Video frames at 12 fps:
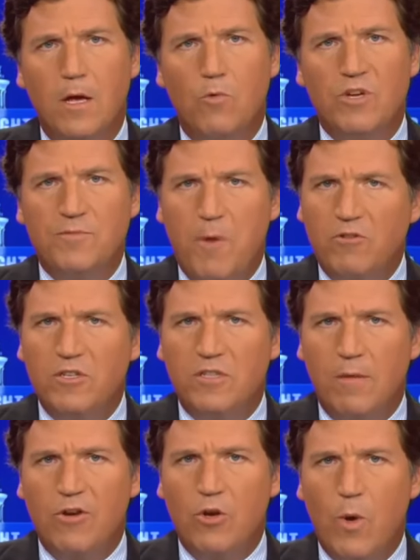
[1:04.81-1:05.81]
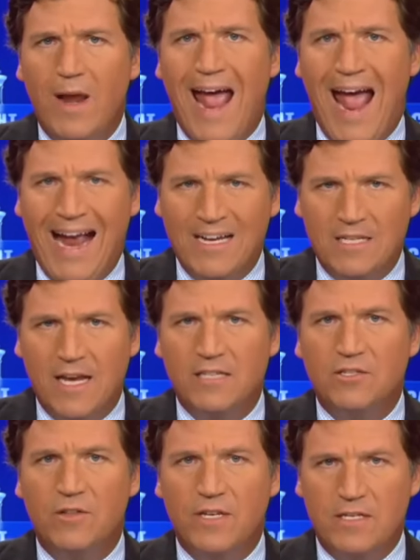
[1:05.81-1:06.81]
We spoke to someone who had access
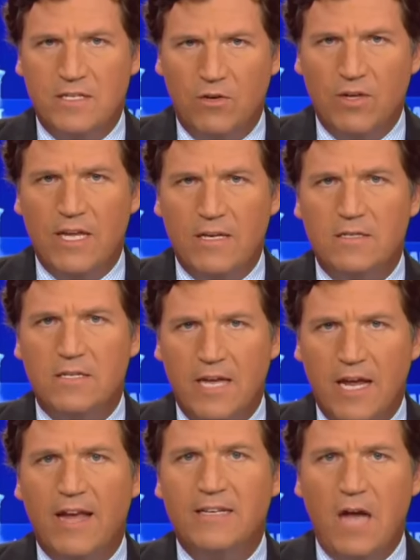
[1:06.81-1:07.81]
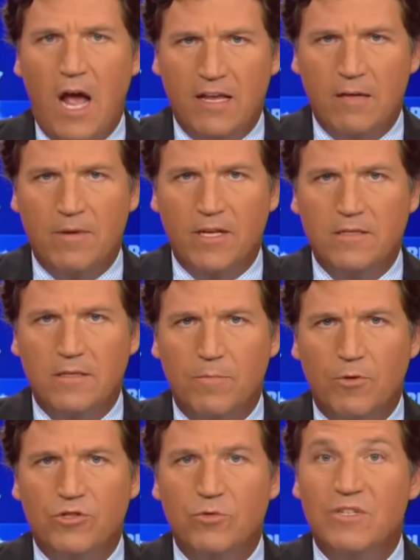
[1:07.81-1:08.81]
to these still hidden CIA documents, a
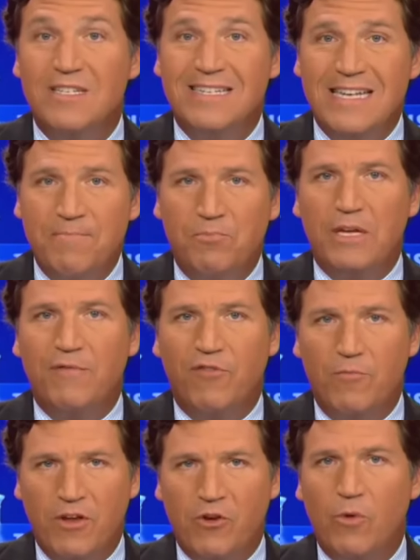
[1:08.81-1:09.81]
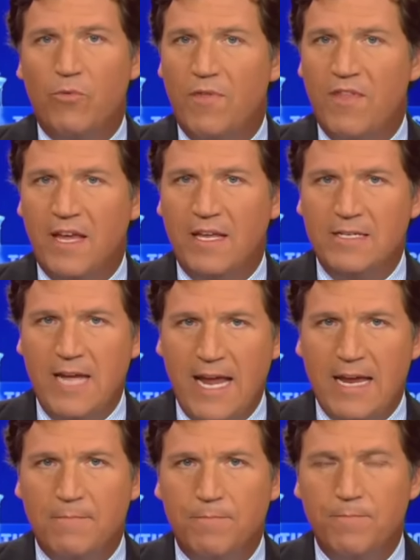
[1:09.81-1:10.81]
person who was deeply familiar with what they
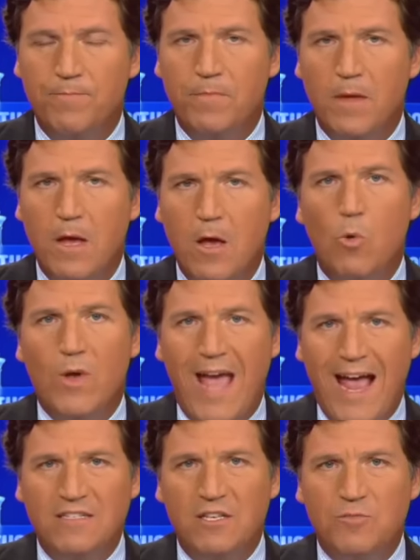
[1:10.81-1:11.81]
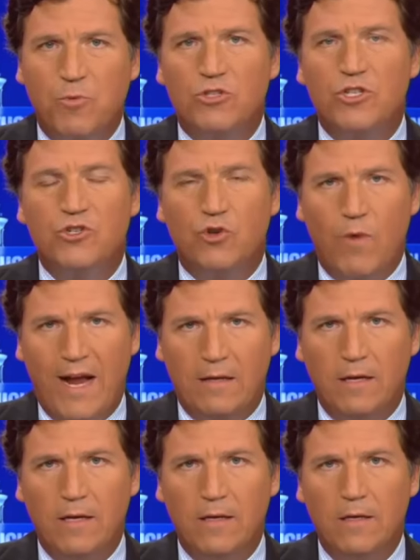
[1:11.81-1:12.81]
contain. We asked this person
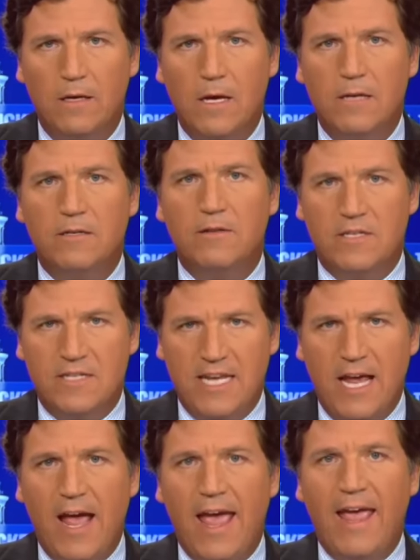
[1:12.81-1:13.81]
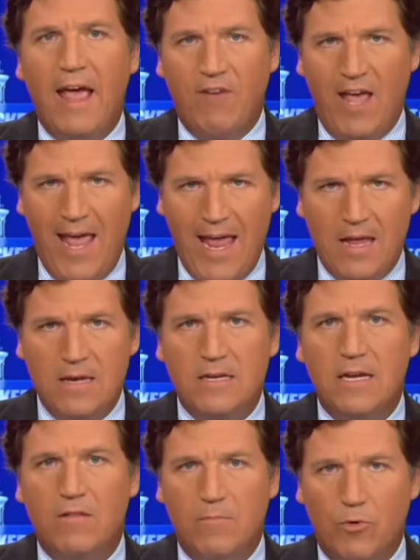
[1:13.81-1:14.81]
directly Did the CIA have a hand
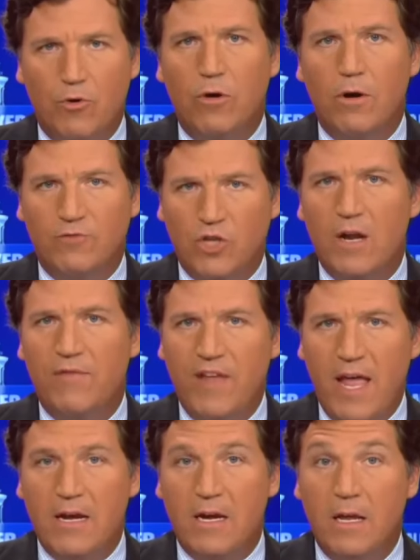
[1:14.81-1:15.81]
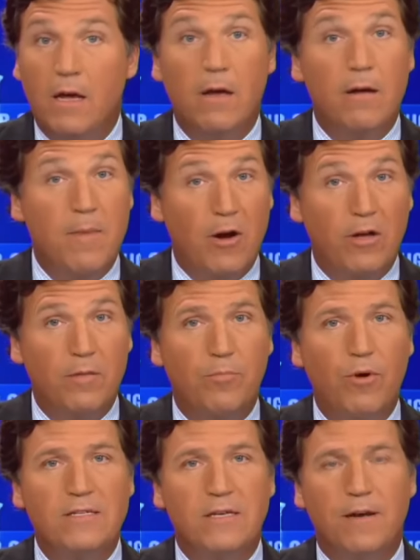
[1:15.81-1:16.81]
in the murder of John F. Kennedy, an American
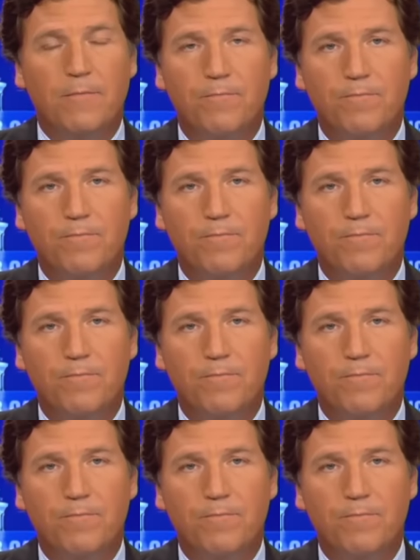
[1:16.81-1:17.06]
president?